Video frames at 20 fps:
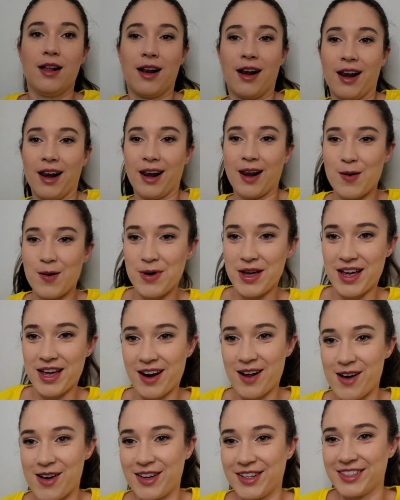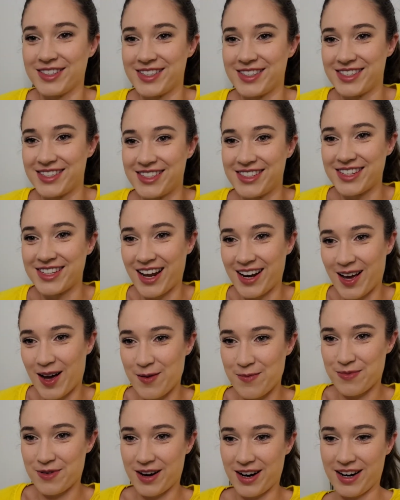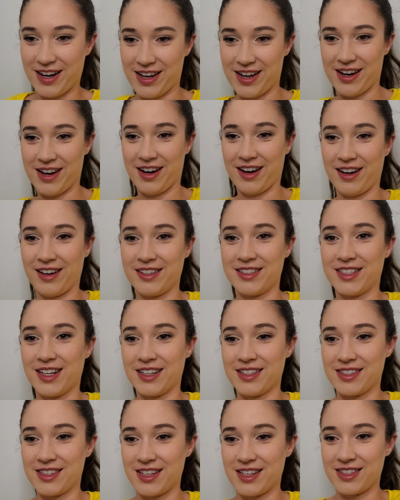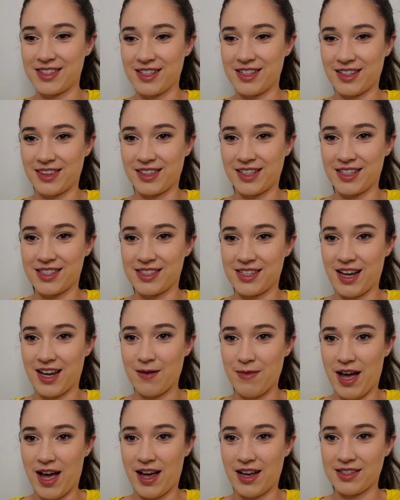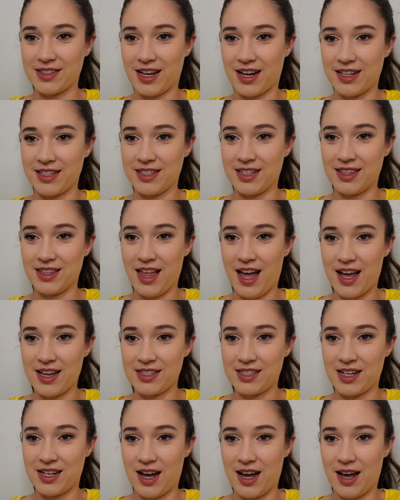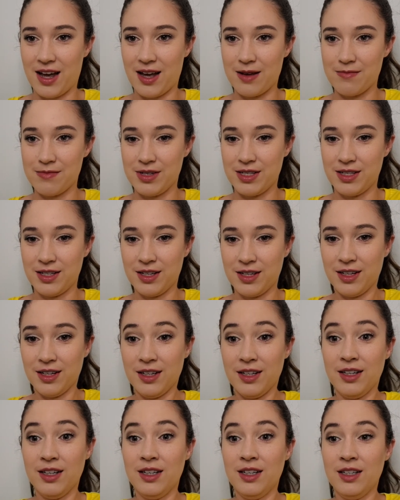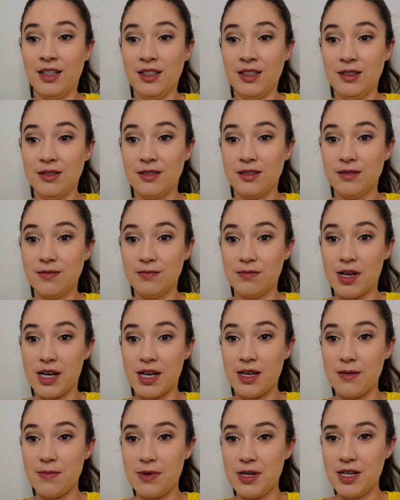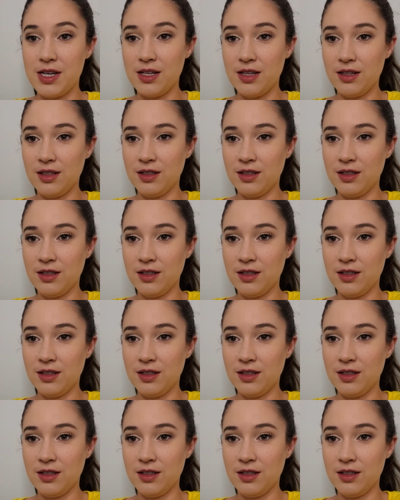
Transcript: Let me get all set up right here. Does this look the same as I did last time? Maybe?